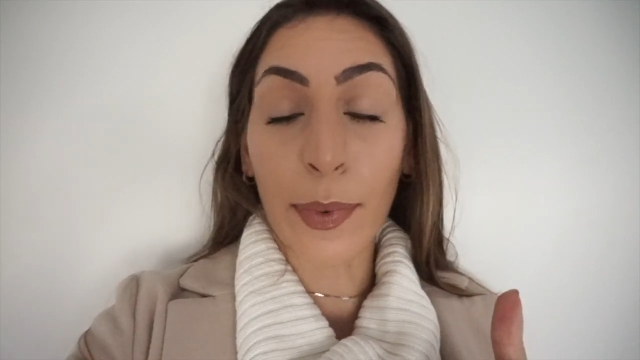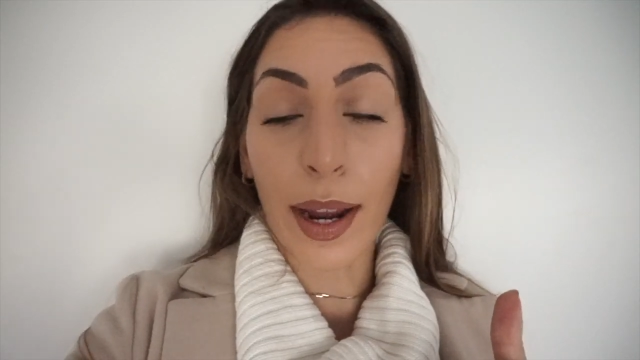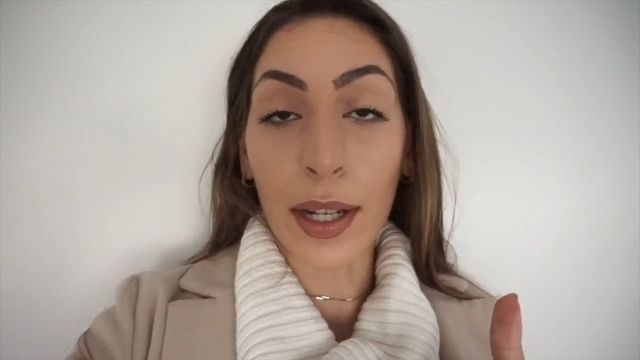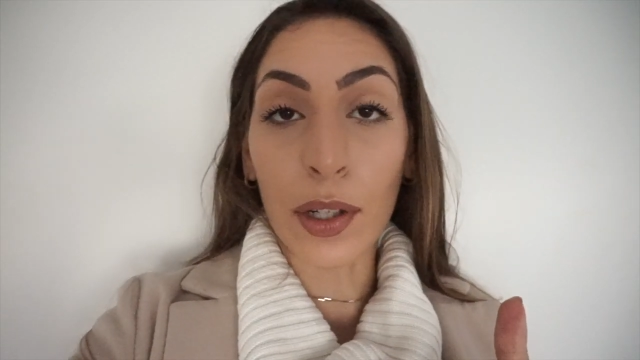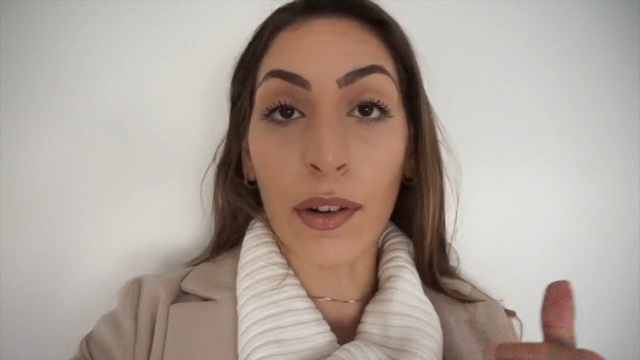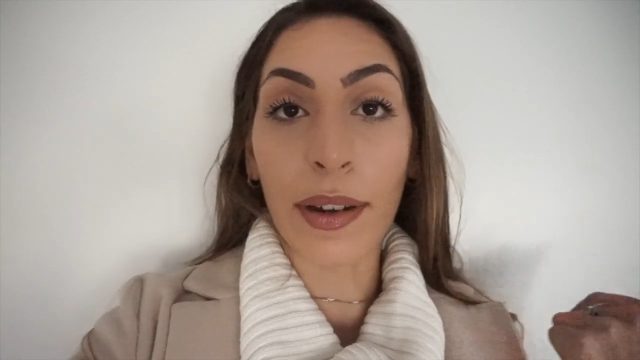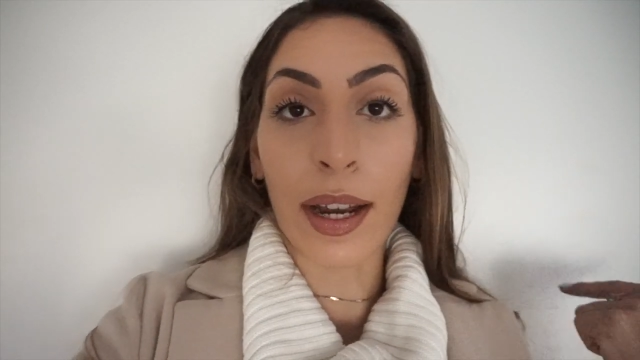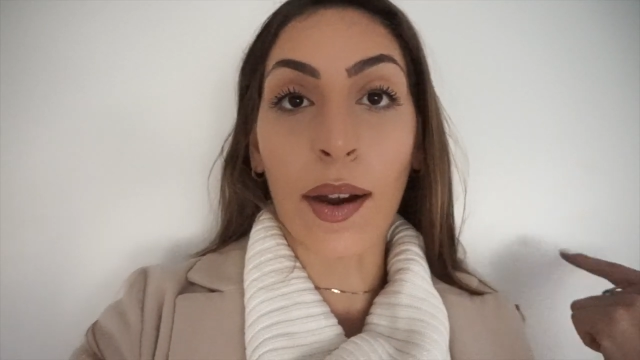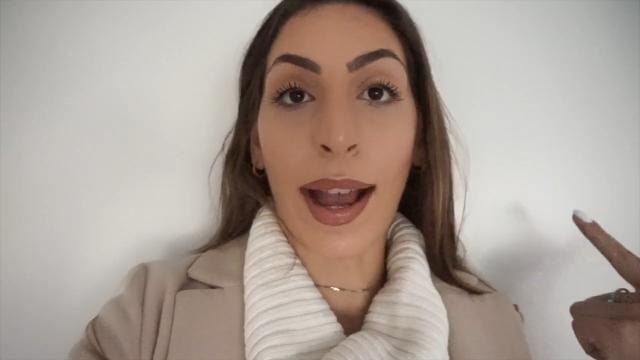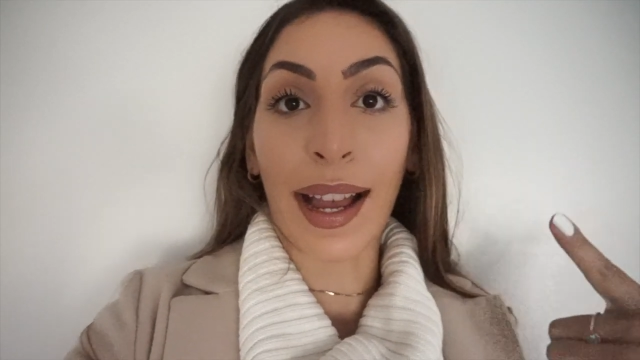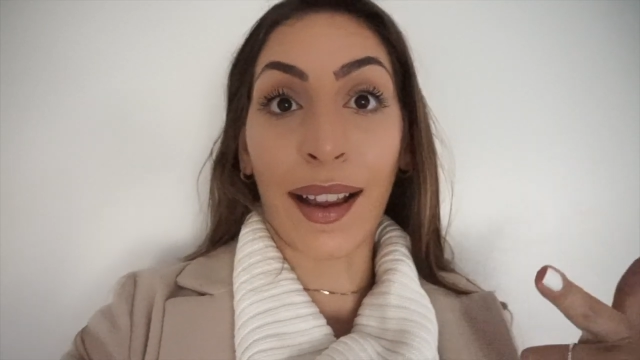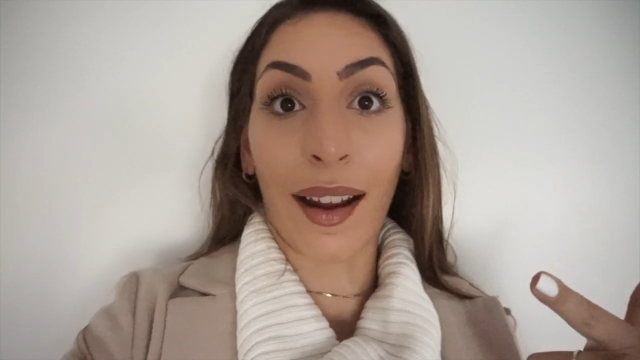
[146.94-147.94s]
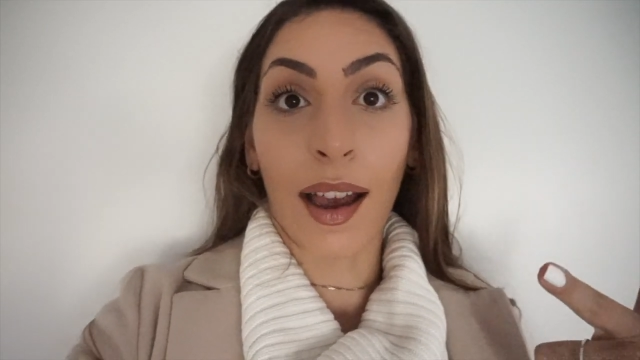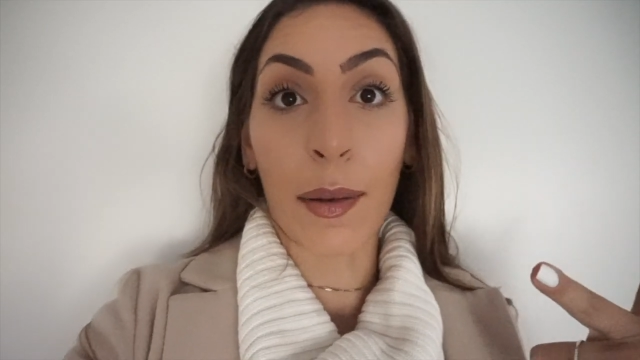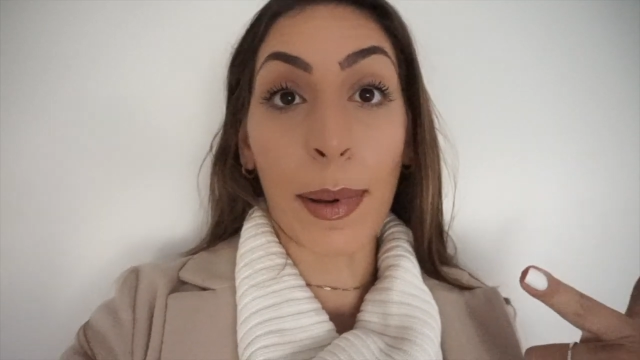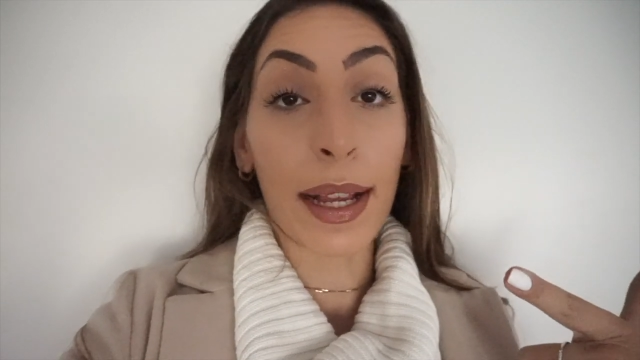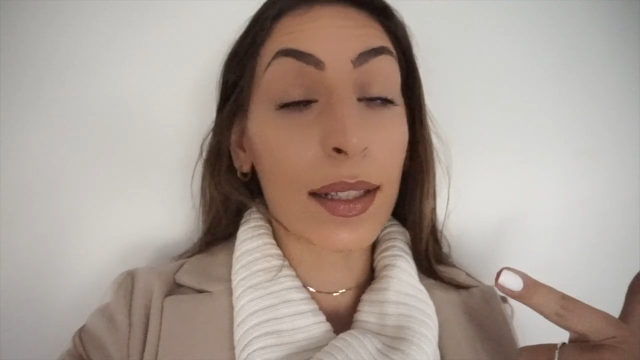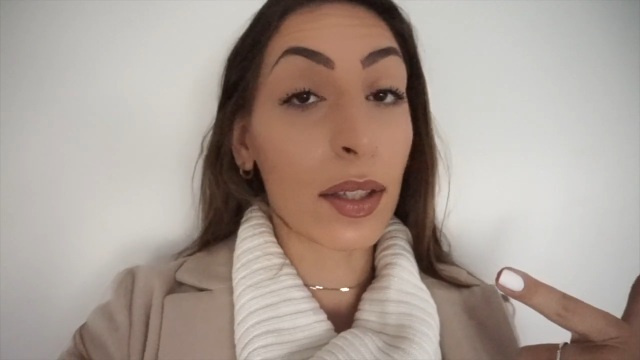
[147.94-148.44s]
by L'Oreal and
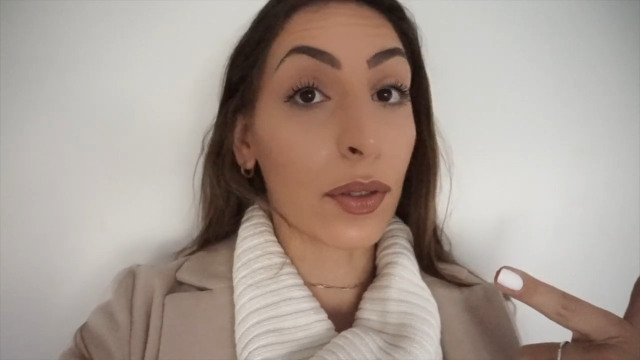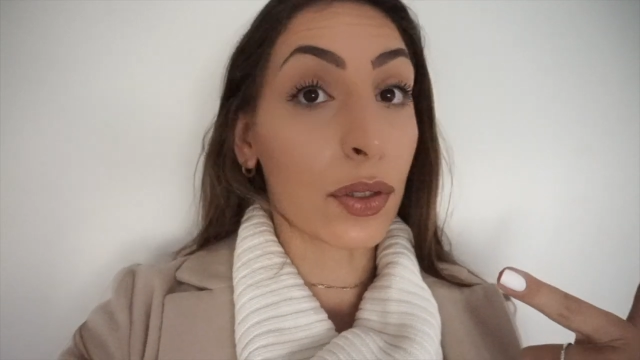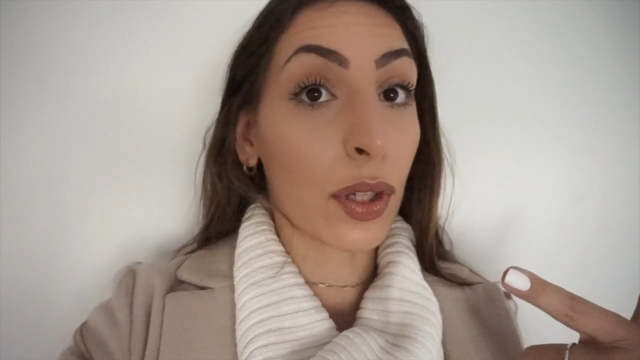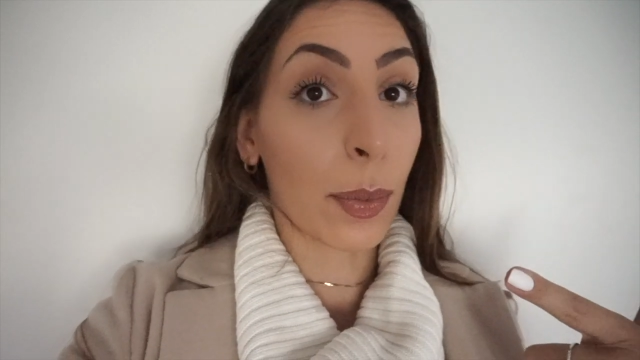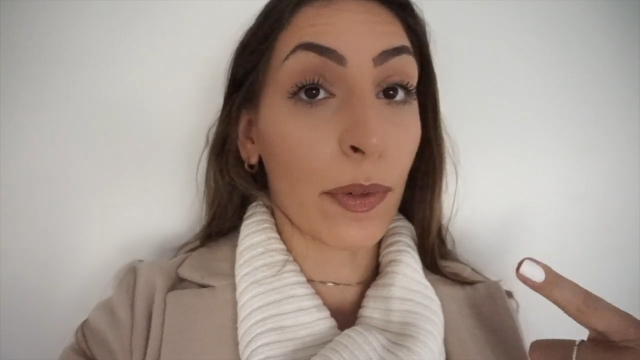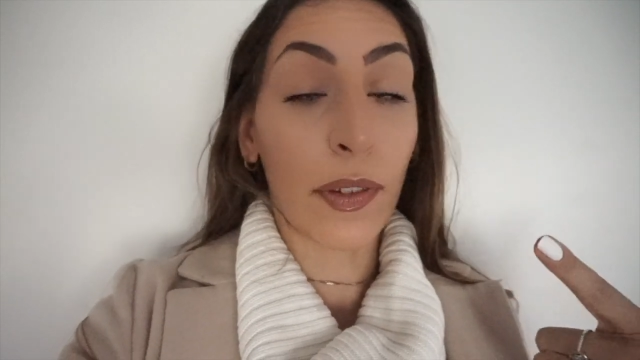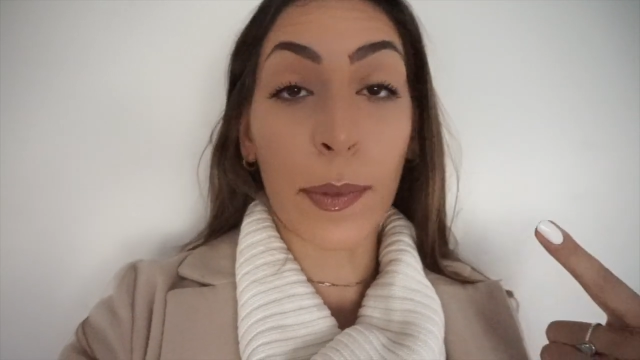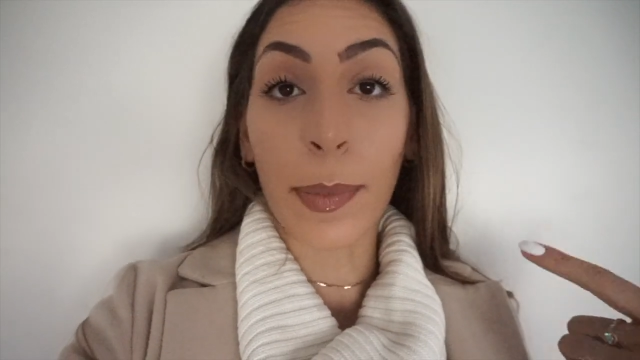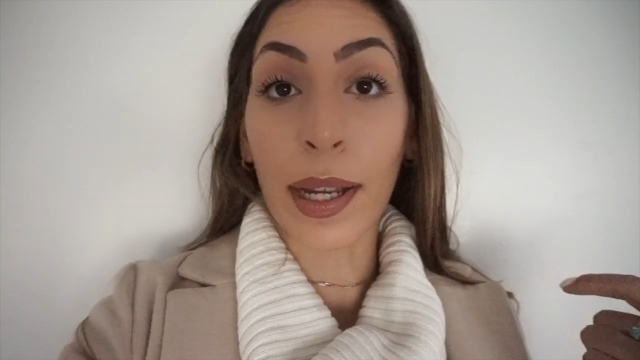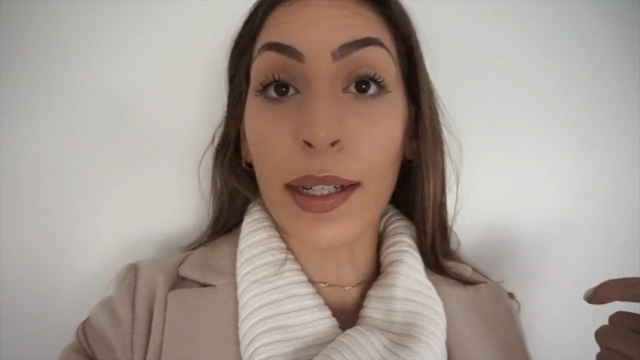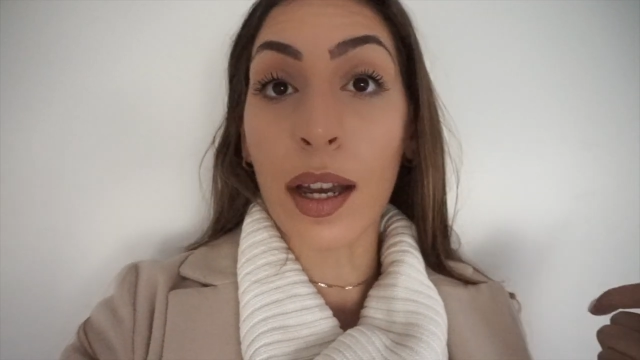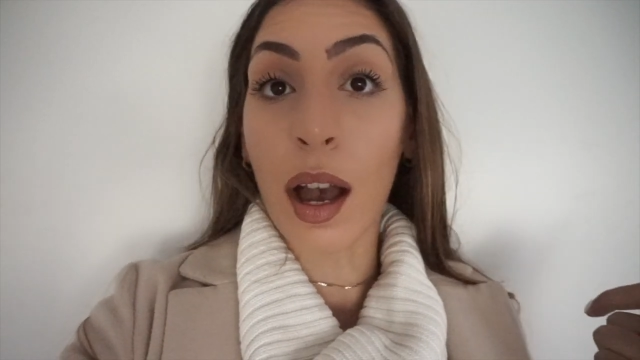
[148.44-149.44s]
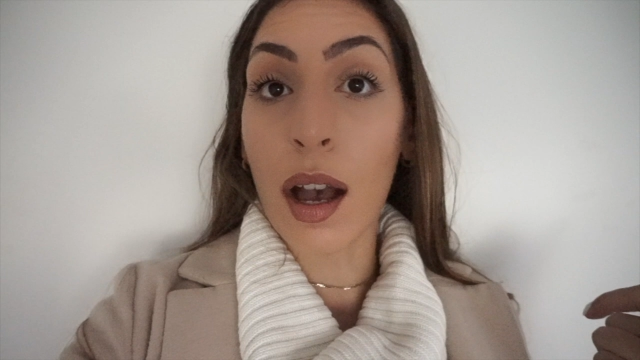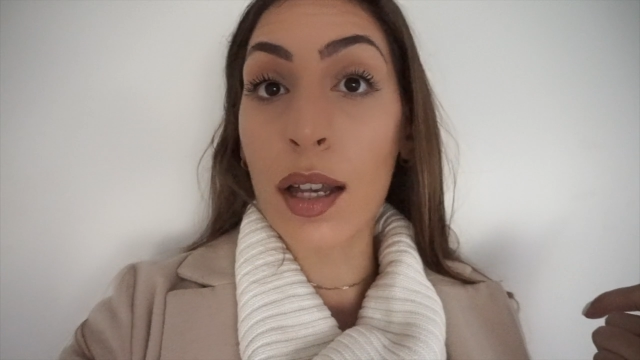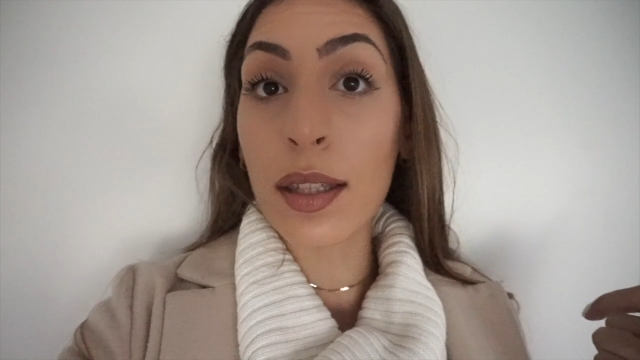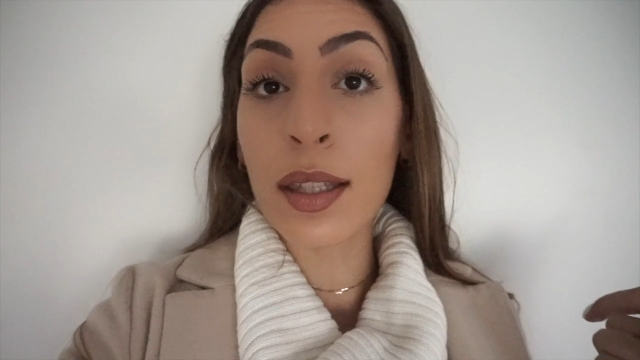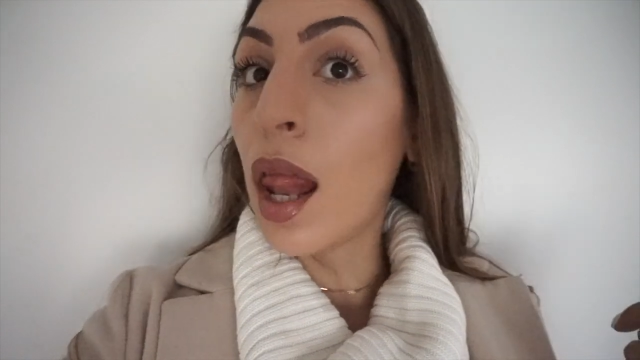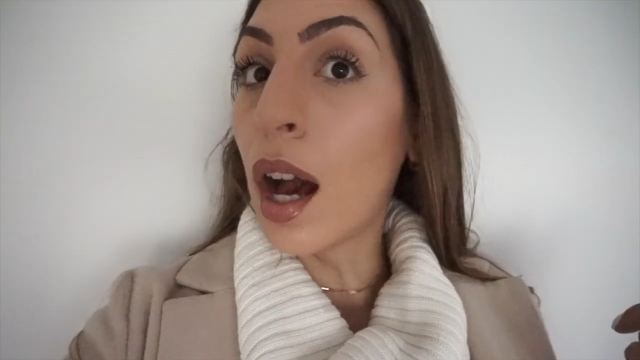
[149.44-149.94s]
Climax on top of it by NARS.